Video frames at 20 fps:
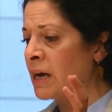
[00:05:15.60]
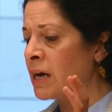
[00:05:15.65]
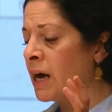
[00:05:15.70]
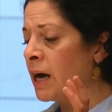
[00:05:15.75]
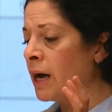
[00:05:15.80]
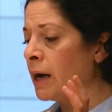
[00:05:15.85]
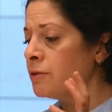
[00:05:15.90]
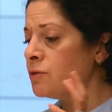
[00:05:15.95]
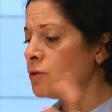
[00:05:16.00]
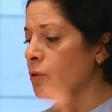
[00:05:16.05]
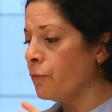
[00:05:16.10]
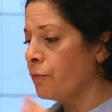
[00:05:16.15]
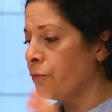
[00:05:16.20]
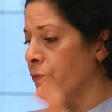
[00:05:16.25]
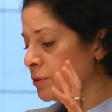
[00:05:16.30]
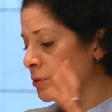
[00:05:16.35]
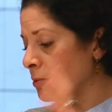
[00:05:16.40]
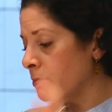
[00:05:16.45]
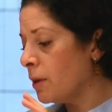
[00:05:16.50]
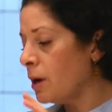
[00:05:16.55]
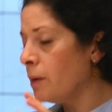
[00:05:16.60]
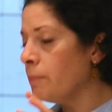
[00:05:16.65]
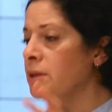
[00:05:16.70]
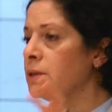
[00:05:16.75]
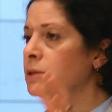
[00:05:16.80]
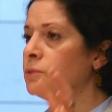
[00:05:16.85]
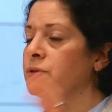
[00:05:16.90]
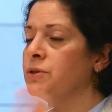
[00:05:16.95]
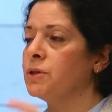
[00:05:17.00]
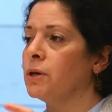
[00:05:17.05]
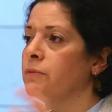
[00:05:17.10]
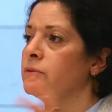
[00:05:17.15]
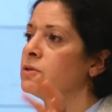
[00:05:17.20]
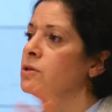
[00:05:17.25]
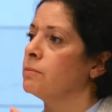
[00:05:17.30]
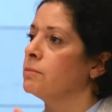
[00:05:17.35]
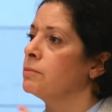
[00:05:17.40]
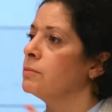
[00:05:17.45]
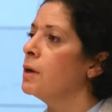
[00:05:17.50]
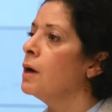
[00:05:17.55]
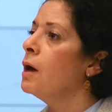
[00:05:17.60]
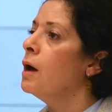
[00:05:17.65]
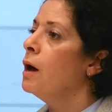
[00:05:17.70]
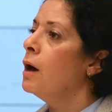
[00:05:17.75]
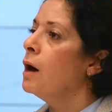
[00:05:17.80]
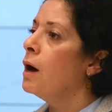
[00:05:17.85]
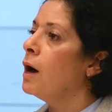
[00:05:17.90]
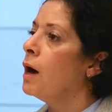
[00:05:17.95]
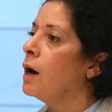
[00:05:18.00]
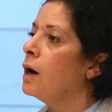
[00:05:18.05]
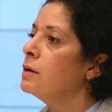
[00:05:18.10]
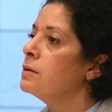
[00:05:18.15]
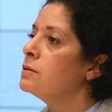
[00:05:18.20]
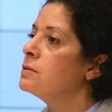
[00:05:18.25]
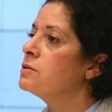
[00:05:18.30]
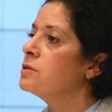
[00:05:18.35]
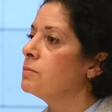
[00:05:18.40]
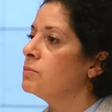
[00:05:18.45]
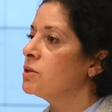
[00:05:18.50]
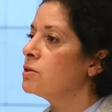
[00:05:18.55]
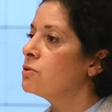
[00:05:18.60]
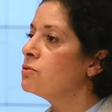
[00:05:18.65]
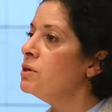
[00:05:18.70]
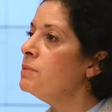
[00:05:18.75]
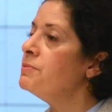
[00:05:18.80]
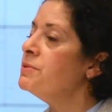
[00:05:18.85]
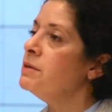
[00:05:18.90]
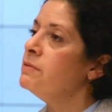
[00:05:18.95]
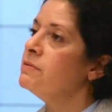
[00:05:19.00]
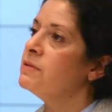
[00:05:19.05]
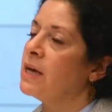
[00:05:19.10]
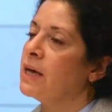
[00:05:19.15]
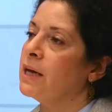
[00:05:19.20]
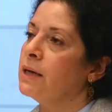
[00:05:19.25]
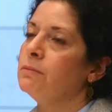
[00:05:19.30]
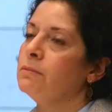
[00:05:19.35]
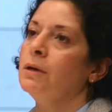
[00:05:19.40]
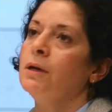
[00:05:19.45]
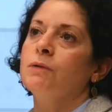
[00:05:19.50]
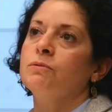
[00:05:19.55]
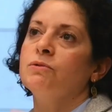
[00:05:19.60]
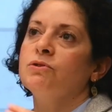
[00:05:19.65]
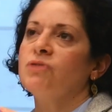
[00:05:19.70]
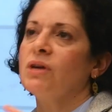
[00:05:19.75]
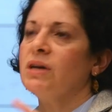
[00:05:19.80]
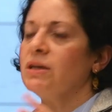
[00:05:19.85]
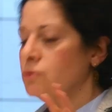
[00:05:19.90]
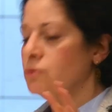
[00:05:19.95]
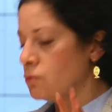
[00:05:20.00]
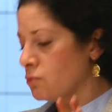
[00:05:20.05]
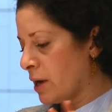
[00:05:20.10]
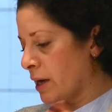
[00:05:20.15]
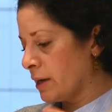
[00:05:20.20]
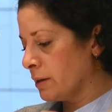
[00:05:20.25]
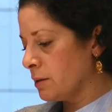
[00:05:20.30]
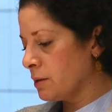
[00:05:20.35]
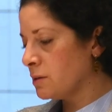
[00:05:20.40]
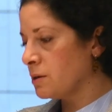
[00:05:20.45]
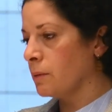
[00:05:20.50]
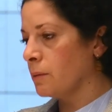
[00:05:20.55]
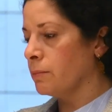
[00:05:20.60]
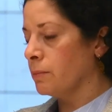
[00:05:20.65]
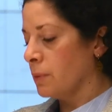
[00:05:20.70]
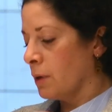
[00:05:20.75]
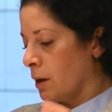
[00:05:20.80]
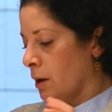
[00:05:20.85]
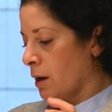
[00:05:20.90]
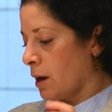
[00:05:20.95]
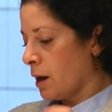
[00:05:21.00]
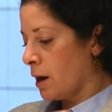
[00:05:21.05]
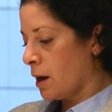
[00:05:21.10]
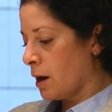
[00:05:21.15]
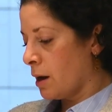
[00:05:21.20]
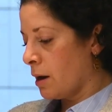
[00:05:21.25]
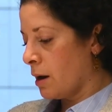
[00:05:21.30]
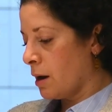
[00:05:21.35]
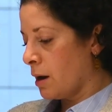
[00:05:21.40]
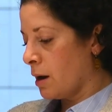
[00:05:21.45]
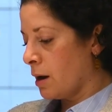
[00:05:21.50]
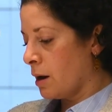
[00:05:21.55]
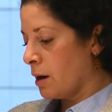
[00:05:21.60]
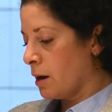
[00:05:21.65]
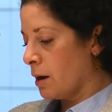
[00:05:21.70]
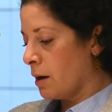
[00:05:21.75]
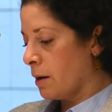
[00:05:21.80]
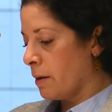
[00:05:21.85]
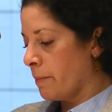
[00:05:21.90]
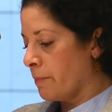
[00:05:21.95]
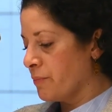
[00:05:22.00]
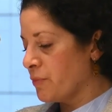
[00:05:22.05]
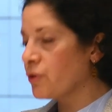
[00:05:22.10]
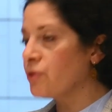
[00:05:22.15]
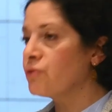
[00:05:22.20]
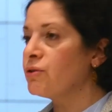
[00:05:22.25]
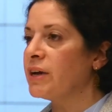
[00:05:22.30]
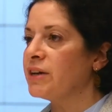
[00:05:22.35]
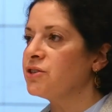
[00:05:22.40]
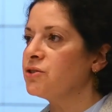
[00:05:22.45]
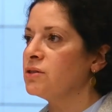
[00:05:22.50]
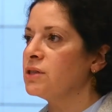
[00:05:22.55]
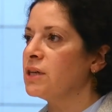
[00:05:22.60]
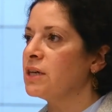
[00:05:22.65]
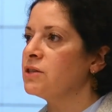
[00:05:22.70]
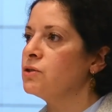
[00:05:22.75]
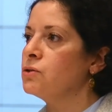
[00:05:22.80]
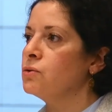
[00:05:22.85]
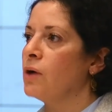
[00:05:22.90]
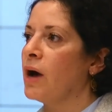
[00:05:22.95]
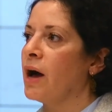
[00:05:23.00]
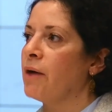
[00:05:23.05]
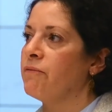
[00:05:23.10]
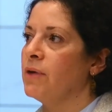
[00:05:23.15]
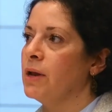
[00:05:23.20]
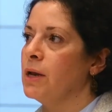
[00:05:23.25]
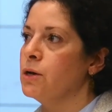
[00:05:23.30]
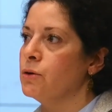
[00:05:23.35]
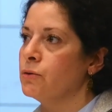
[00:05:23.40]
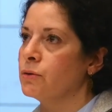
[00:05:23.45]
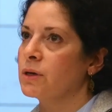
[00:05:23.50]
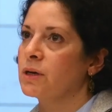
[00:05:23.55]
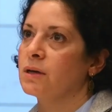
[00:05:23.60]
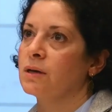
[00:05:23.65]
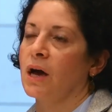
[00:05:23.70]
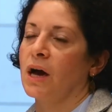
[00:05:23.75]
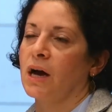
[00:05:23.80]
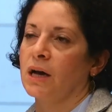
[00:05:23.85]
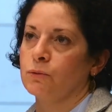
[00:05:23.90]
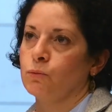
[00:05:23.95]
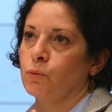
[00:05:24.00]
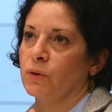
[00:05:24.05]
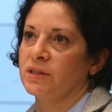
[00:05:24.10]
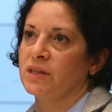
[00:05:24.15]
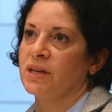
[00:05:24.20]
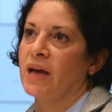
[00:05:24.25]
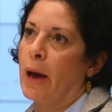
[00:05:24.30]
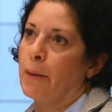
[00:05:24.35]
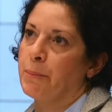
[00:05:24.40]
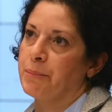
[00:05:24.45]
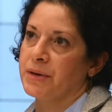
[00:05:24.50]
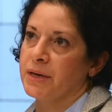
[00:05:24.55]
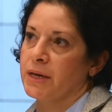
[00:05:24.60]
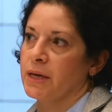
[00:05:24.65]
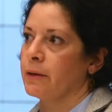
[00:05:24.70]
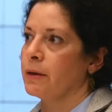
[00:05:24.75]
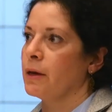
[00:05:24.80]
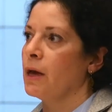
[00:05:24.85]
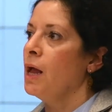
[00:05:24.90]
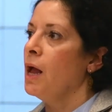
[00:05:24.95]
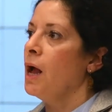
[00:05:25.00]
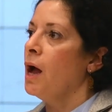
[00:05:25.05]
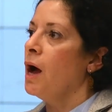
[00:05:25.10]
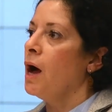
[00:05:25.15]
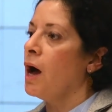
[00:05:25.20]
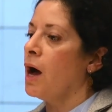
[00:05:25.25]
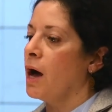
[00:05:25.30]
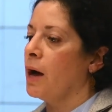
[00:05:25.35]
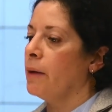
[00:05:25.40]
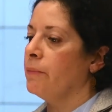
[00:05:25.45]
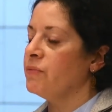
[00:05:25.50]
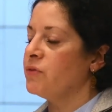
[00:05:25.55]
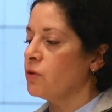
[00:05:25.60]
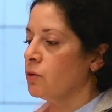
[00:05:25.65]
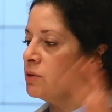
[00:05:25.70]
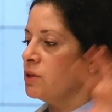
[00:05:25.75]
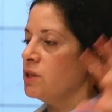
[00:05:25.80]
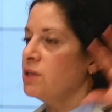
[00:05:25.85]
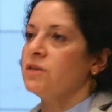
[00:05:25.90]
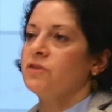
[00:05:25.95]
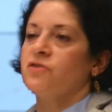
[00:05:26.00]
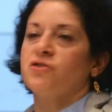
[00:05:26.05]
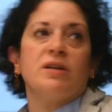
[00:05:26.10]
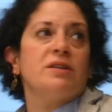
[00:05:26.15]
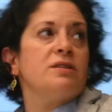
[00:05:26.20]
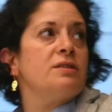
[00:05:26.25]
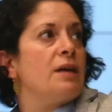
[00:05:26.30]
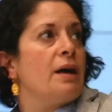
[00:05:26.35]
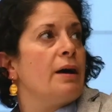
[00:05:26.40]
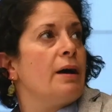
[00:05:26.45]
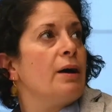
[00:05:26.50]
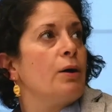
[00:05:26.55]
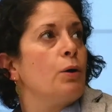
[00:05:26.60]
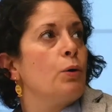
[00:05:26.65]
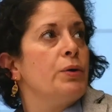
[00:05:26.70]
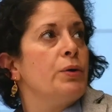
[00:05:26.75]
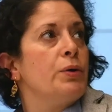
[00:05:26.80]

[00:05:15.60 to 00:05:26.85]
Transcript: So for the moment, we've done some descriptives, and we tried to run some regression just to have a look at what's happening. So this is just a quick